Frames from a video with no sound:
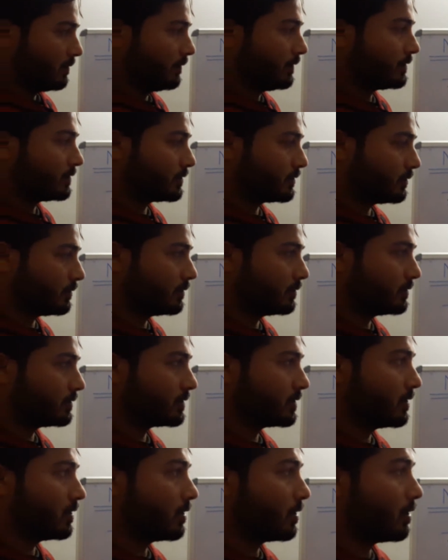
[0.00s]
which
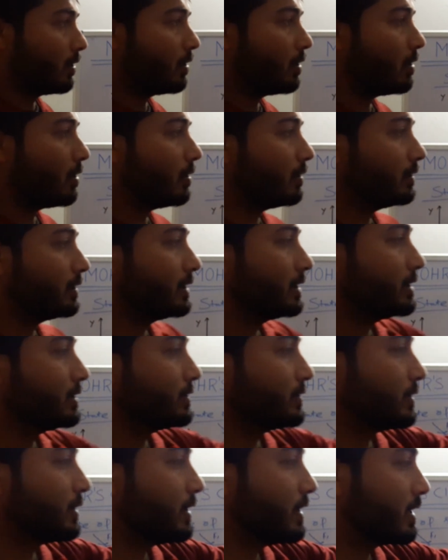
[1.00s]
shows all
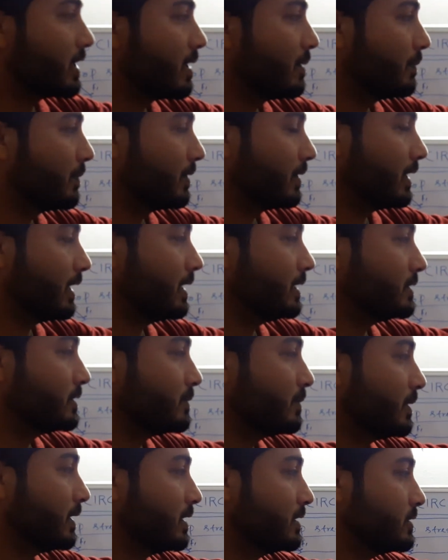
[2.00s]
these three
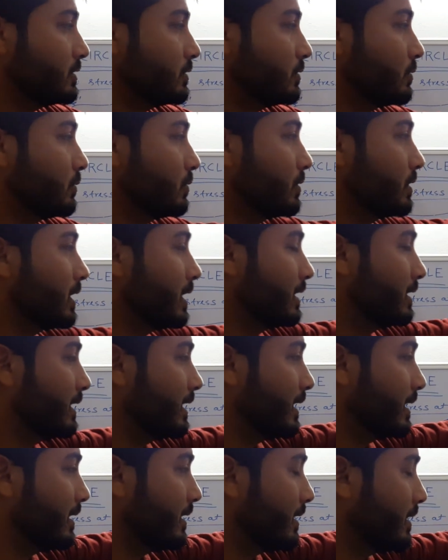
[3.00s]
components, means
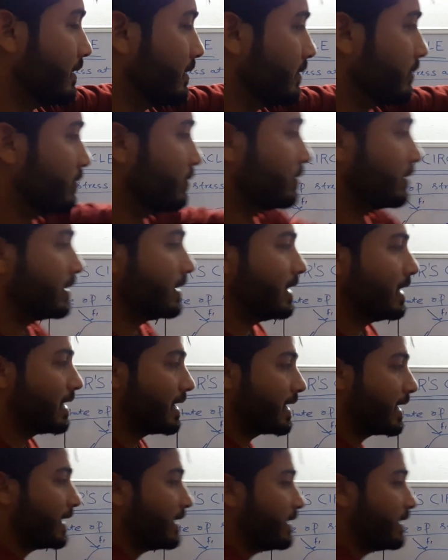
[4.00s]
there are total